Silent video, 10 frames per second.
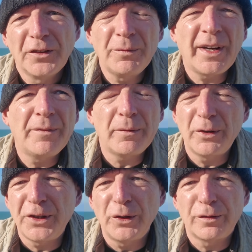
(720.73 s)
Sometimes it
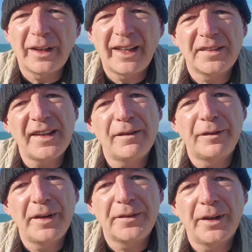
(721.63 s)
was used for, like, say
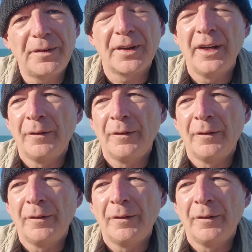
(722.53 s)
for instance,